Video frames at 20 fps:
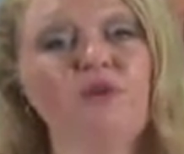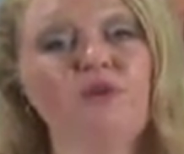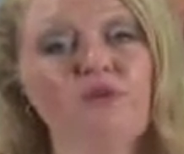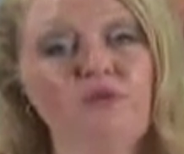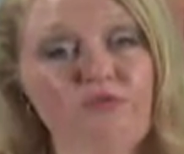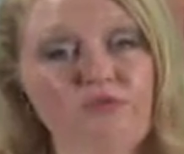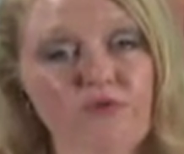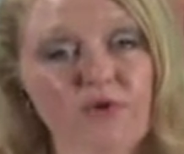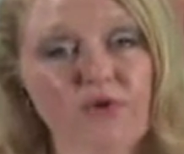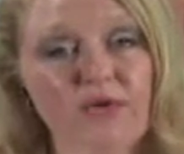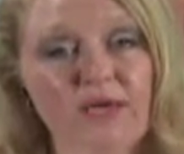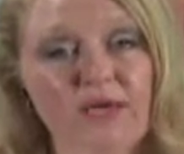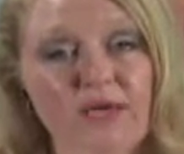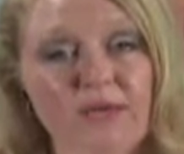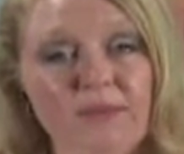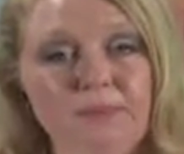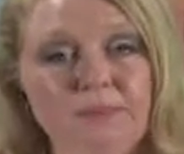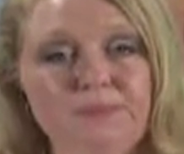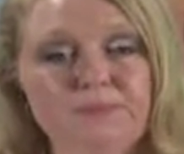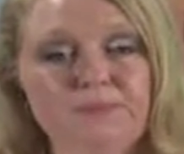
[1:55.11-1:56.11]

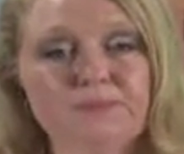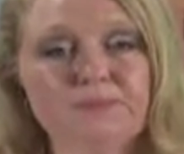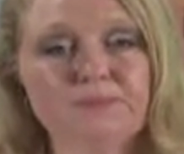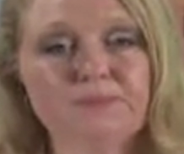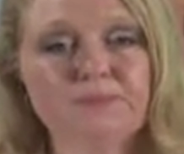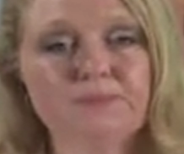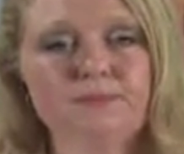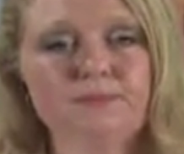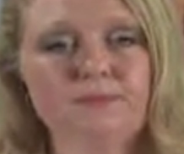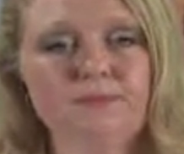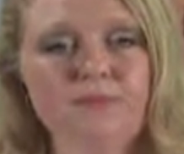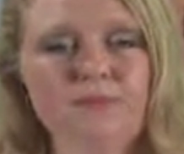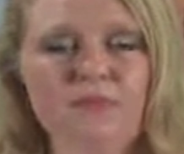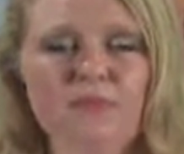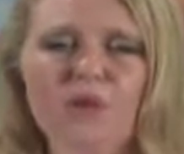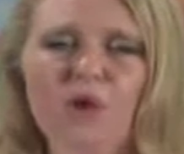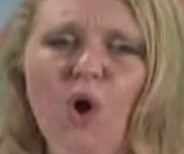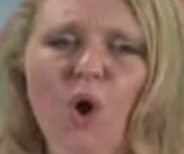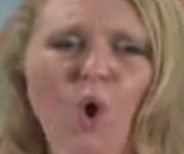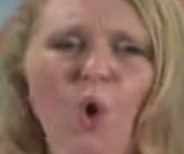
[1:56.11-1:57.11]
fully.
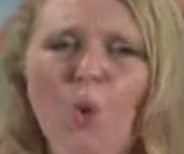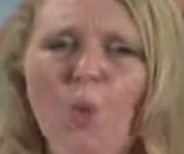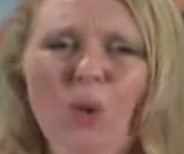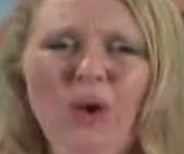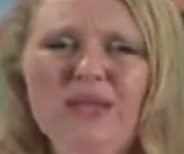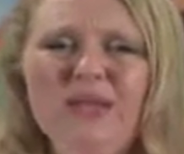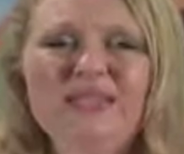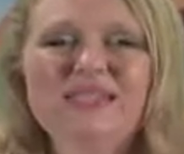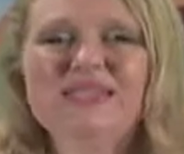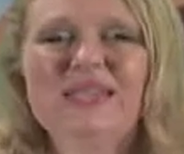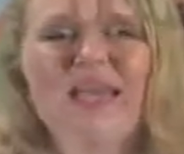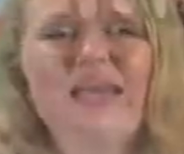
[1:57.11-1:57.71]
What does